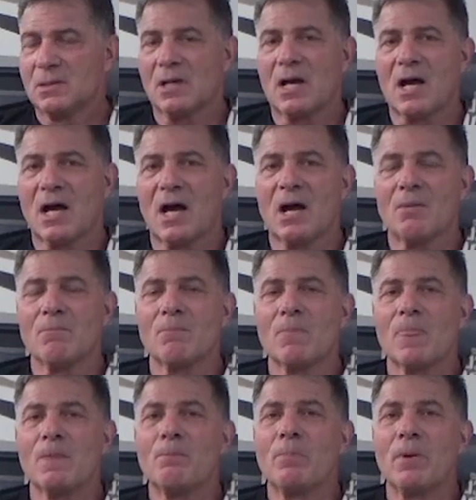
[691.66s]

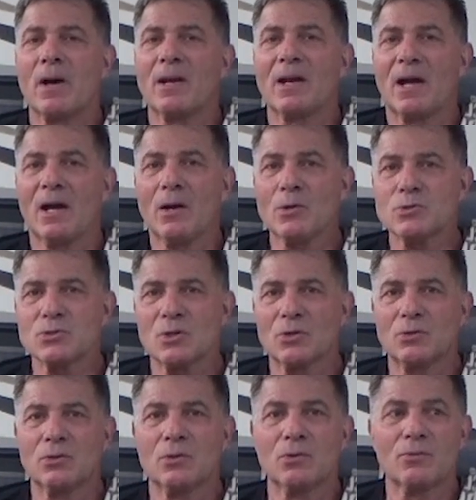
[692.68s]
But I
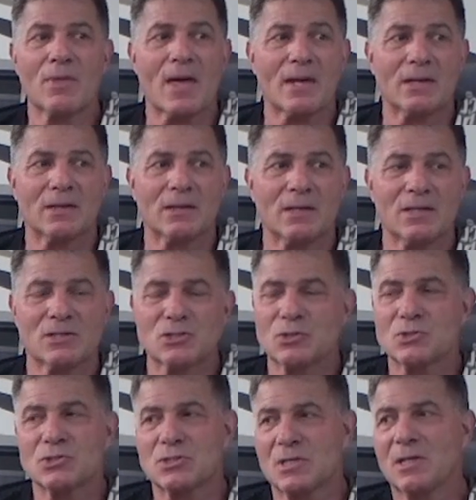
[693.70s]
also knew that it's
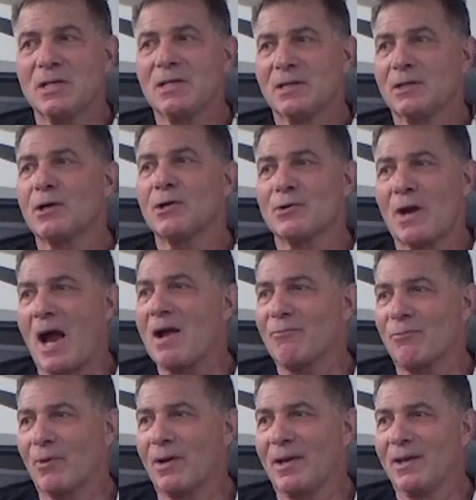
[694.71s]
sitting in our
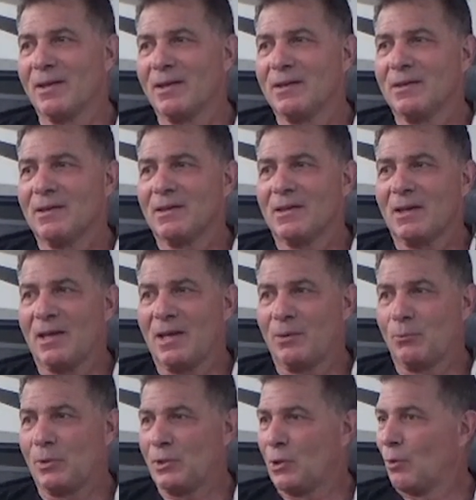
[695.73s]
driveway.
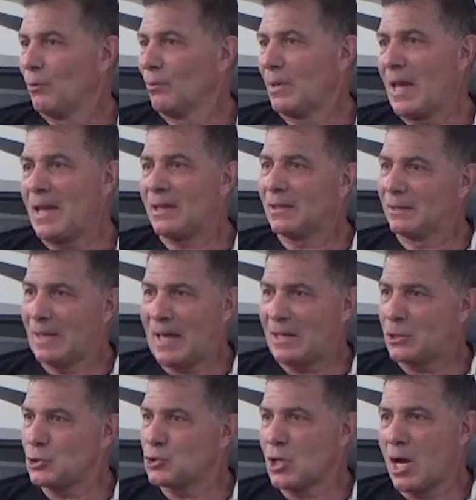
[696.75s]
And we don't like a
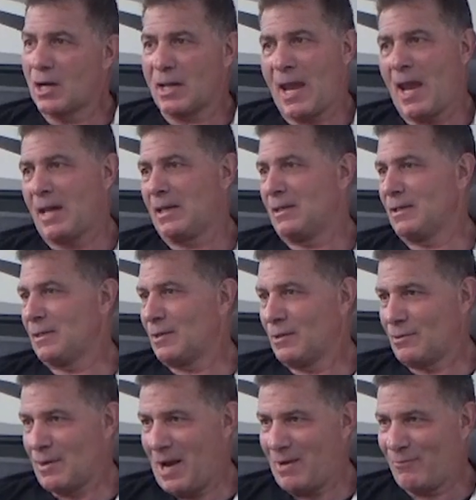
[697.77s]
lot of junk hanging in our
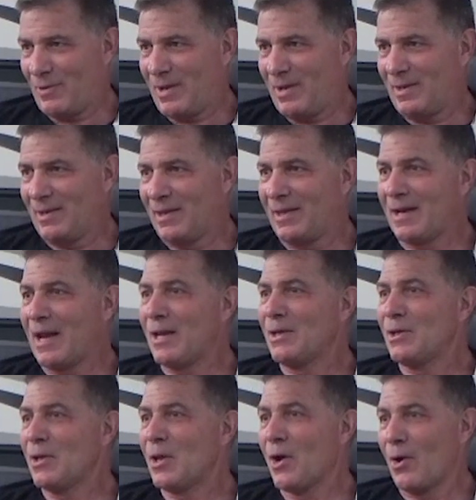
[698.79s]
driveway. And I
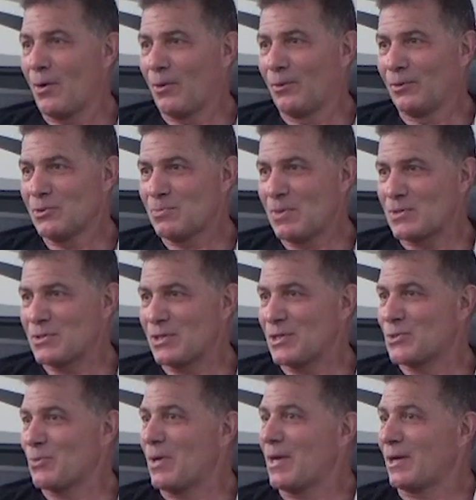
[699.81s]
know, especially
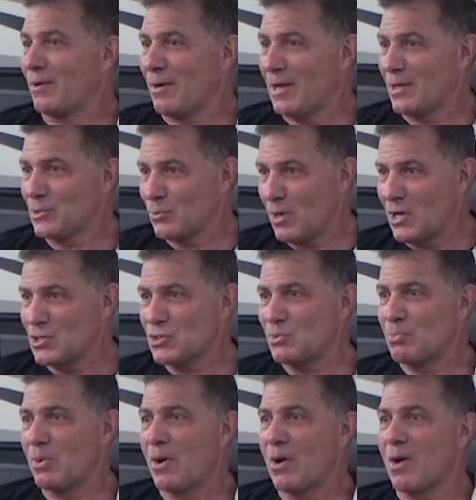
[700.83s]
because we had a
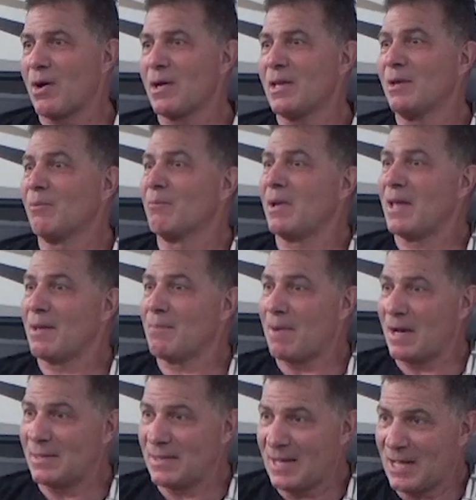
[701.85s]
graduation party and we had
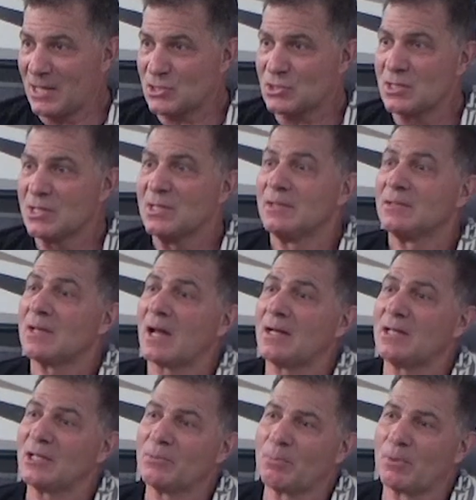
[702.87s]
my dad's
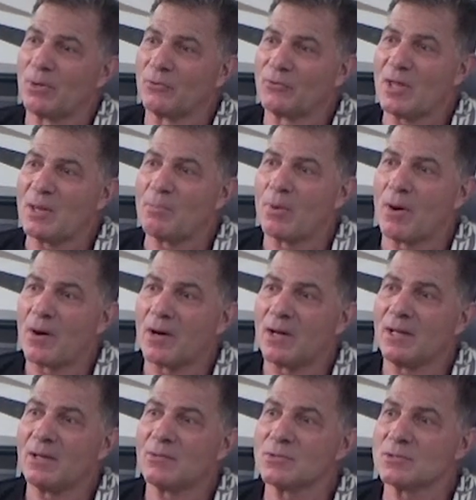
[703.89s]
90th birthday
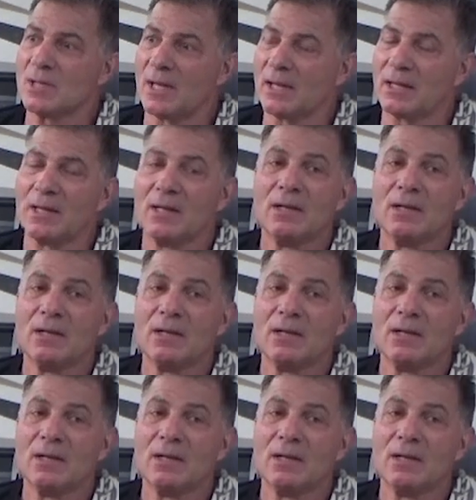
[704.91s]
party, it was like,